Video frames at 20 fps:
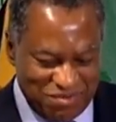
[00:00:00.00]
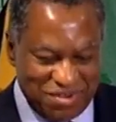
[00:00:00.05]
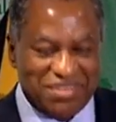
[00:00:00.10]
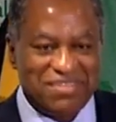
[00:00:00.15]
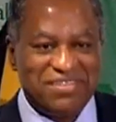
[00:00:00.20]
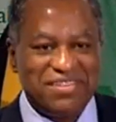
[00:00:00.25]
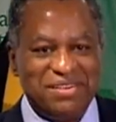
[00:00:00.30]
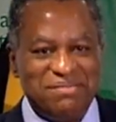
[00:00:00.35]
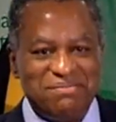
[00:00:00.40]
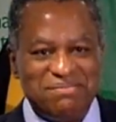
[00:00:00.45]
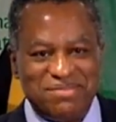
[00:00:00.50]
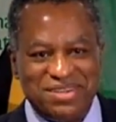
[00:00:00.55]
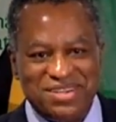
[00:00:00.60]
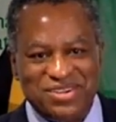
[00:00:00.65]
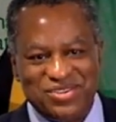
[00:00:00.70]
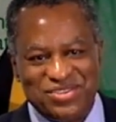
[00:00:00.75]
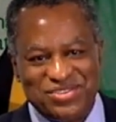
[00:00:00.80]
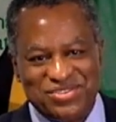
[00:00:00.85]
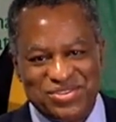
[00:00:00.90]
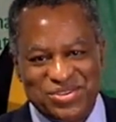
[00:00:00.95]
We've missed him,
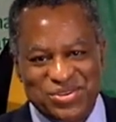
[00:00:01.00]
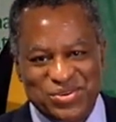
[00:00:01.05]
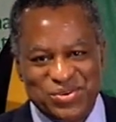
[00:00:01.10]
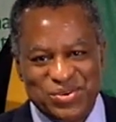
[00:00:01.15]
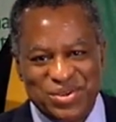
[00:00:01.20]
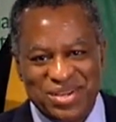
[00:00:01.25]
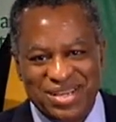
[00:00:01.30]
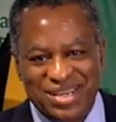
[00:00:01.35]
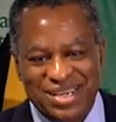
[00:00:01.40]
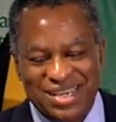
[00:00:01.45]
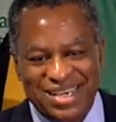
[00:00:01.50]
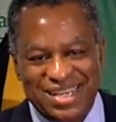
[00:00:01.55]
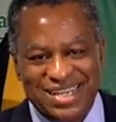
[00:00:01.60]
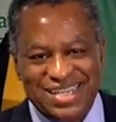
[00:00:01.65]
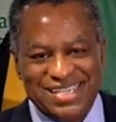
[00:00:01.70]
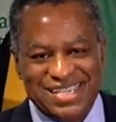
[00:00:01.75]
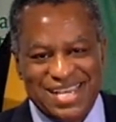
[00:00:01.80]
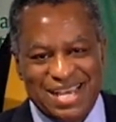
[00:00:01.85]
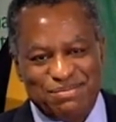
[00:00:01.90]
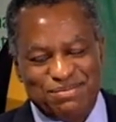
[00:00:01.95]
but also
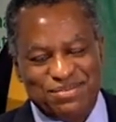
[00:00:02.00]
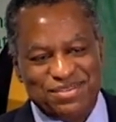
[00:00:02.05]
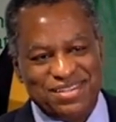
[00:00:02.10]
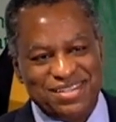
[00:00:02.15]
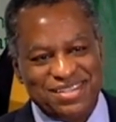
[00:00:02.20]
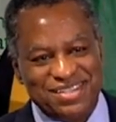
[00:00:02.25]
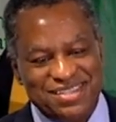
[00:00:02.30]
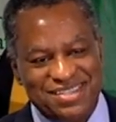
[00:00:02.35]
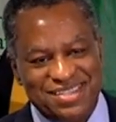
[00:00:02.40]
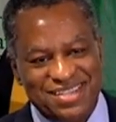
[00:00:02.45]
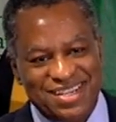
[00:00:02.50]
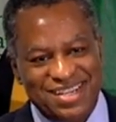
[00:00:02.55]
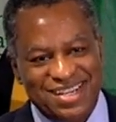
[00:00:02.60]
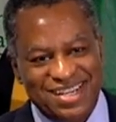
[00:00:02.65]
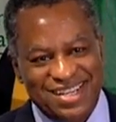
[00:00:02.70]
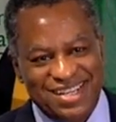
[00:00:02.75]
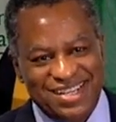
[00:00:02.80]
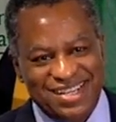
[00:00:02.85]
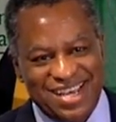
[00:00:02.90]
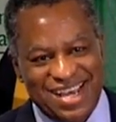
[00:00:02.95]
in his absence,
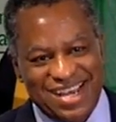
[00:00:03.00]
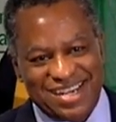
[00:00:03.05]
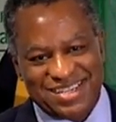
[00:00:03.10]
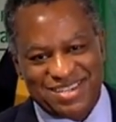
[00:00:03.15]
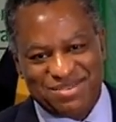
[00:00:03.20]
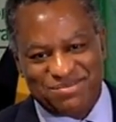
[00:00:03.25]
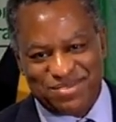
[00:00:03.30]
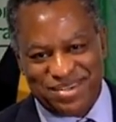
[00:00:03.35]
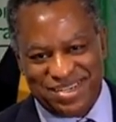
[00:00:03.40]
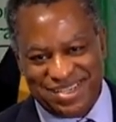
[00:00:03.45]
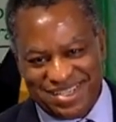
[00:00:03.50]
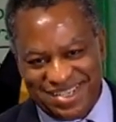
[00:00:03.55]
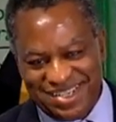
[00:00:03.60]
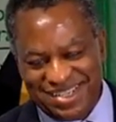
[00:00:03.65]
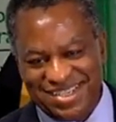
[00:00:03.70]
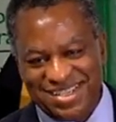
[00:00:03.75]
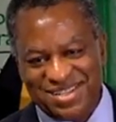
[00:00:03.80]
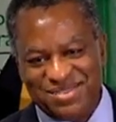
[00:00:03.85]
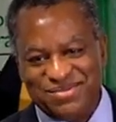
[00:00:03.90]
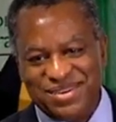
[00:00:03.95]
the acting
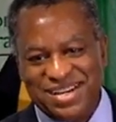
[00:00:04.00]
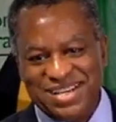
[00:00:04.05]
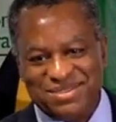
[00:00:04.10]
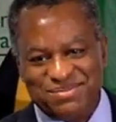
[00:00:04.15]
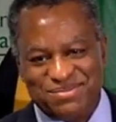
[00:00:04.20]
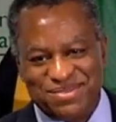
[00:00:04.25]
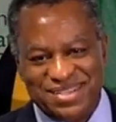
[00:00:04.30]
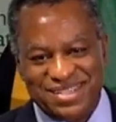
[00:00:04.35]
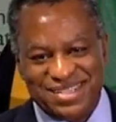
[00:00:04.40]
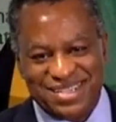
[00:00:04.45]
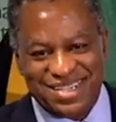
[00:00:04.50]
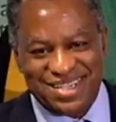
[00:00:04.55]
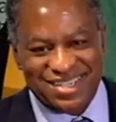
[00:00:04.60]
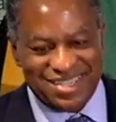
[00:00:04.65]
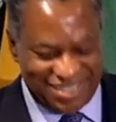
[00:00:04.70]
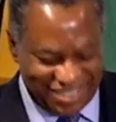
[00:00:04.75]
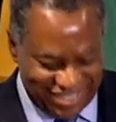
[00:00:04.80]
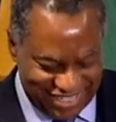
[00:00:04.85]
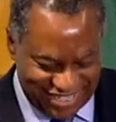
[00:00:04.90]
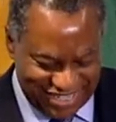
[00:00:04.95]
president and the vice
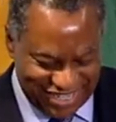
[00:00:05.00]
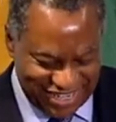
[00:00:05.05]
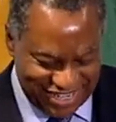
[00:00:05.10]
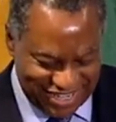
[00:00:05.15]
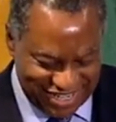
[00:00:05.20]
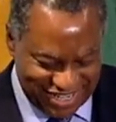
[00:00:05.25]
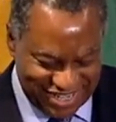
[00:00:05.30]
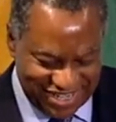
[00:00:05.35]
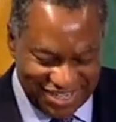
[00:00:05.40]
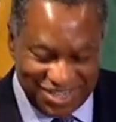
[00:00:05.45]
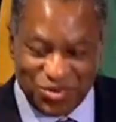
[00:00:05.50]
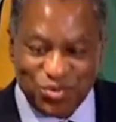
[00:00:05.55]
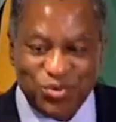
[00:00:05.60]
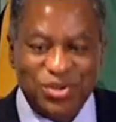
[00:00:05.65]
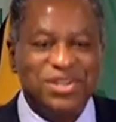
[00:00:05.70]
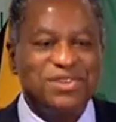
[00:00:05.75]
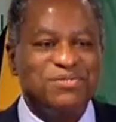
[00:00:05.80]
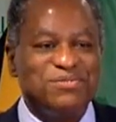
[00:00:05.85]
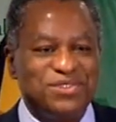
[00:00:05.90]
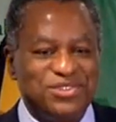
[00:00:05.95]
president has done a,
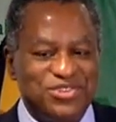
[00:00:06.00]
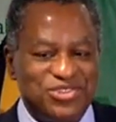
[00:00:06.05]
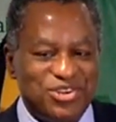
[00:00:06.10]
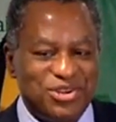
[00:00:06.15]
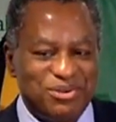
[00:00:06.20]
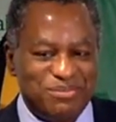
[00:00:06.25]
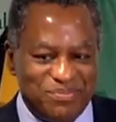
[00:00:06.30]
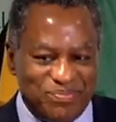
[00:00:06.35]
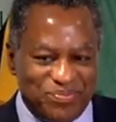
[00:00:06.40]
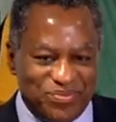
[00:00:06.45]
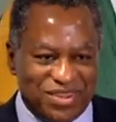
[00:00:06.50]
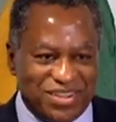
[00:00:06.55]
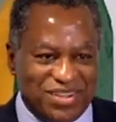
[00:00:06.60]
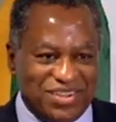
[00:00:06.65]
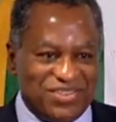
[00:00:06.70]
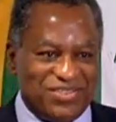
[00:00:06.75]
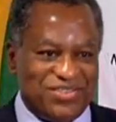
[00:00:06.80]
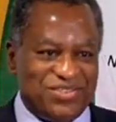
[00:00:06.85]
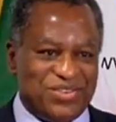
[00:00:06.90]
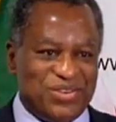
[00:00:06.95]
a wonderful job.
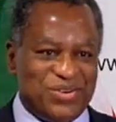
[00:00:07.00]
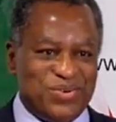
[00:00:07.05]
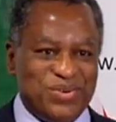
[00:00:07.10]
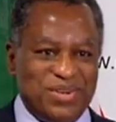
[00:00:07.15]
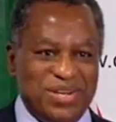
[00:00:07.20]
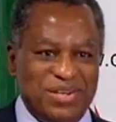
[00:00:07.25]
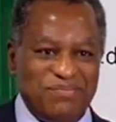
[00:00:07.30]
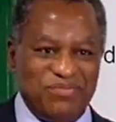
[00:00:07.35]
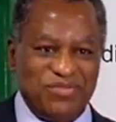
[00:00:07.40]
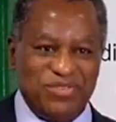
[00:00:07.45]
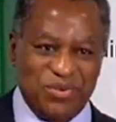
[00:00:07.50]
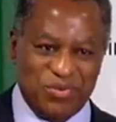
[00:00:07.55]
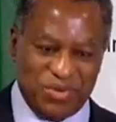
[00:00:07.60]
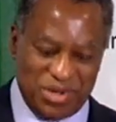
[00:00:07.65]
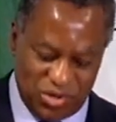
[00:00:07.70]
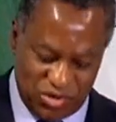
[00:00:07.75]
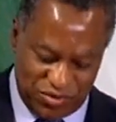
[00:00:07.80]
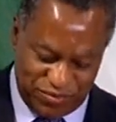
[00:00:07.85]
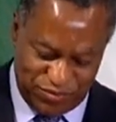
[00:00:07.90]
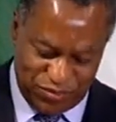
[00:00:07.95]
So, um,
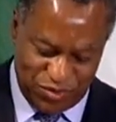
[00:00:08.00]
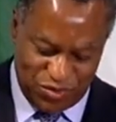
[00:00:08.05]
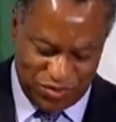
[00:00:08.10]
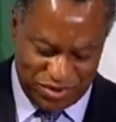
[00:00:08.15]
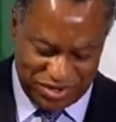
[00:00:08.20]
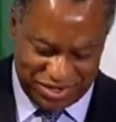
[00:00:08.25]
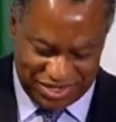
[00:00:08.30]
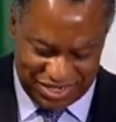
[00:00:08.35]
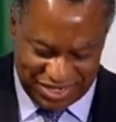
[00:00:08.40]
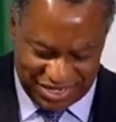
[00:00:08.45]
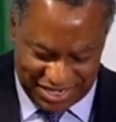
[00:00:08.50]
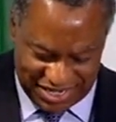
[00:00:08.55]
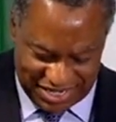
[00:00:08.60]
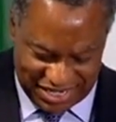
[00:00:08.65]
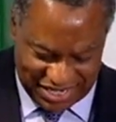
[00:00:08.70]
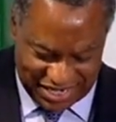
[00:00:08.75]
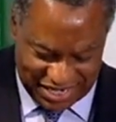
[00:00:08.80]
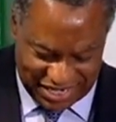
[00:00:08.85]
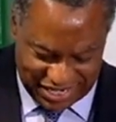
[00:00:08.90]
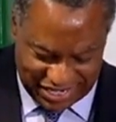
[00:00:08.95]
so we look forward
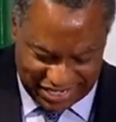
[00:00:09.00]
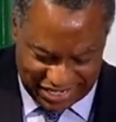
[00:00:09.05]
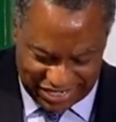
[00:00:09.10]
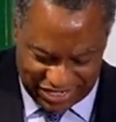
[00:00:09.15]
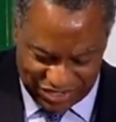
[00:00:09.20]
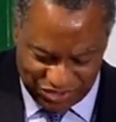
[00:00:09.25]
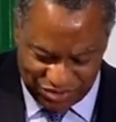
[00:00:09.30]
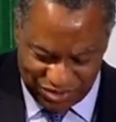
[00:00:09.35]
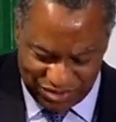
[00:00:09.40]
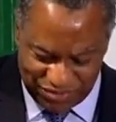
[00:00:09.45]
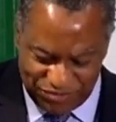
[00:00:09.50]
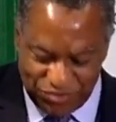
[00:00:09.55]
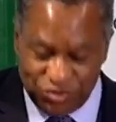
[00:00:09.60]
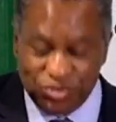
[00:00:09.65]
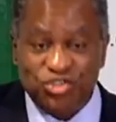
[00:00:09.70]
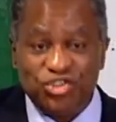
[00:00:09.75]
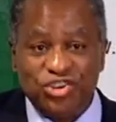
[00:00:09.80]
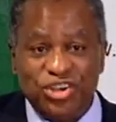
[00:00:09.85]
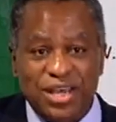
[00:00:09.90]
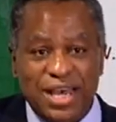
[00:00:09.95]
uh, uh, to the
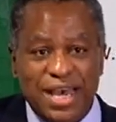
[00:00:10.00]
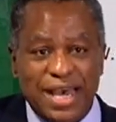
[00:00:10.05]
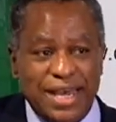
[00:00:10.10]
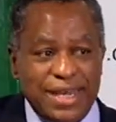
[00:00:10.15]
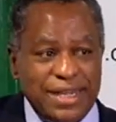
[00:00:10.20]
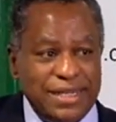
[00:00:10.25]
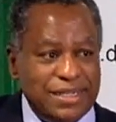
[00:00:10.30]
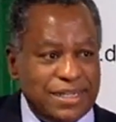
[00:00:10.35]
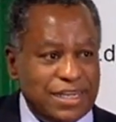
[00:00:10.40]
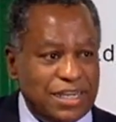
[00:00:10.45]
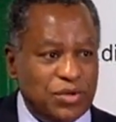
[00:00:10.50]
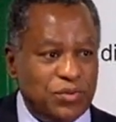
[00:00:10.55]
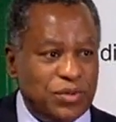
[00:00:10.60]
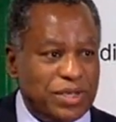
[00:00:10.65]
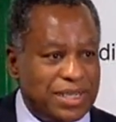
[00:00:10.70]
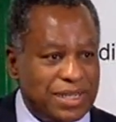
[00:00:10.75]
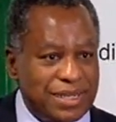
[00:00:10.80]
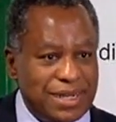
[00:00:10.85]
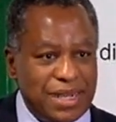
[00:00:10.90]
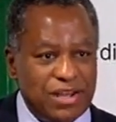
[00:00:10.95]
future, and uh,
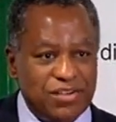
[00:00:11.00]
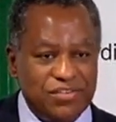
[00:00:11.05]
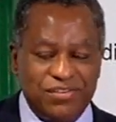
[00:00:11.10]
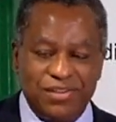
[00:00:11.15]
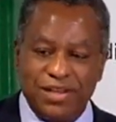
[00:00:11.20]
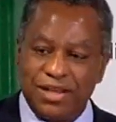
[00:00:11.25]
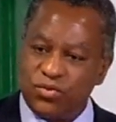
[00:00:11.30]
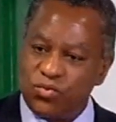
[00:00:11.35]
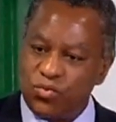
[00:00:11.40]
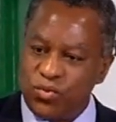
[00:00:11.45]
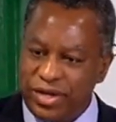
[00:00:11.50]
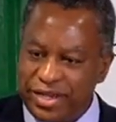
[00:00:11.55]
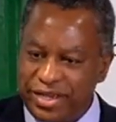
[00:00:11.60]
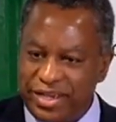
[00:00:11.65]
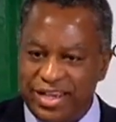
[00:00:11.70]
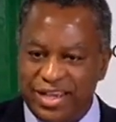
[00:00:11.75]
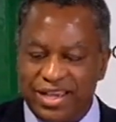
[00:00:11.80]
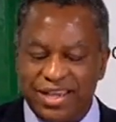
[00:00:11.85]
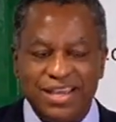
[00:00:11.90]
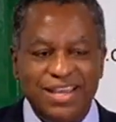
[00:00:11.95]
we can now start
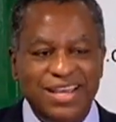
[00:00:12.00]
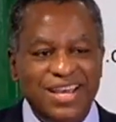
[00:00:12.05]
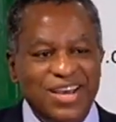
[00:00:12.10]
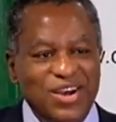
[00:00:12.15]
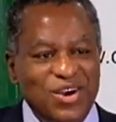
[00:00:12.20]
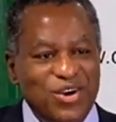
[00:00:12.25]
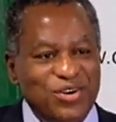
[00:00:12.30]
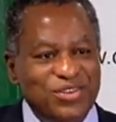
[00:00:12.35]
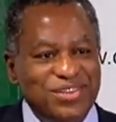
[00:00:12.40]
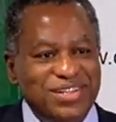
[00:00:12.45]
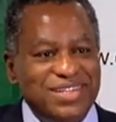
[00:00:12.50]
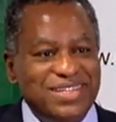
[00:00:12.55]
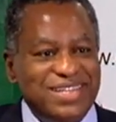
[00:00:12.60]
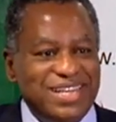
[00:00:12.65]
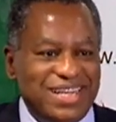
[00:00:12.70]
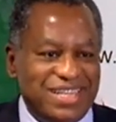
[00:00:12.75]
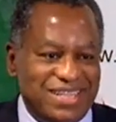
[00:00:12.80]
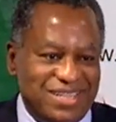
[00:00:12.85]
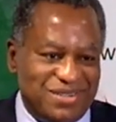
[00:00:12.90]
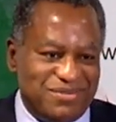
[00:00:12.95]
working on the
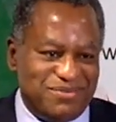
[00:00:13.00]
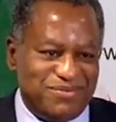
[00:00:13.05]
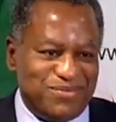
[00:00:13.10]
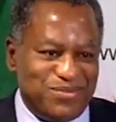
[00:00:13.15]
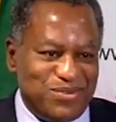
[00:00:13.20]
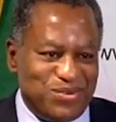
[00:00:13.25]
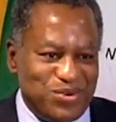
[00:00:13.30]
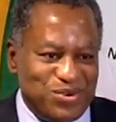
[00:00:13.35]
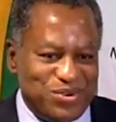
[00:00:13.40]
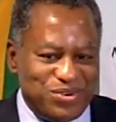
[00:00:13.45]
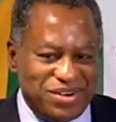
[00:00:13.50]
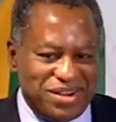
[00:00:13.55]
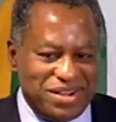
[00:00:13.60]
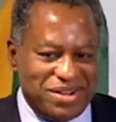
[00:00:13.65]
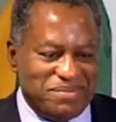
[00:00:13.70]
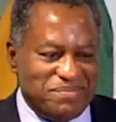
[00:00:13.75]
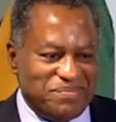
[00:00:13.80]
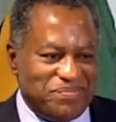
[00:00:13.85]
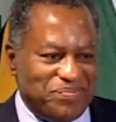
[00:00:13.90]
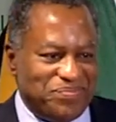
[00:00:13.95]
date for
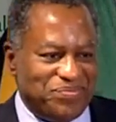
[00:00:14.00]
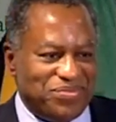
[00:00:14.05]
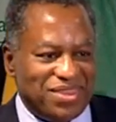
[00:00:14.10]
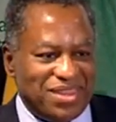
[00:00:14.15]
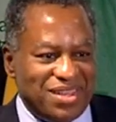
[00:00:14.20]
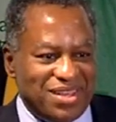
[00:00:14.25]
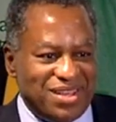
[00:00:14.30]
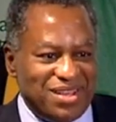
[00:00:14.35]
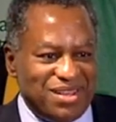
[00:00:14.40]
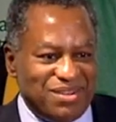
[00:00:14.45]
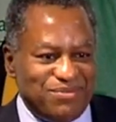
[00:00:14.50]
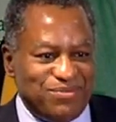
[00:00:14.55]
um,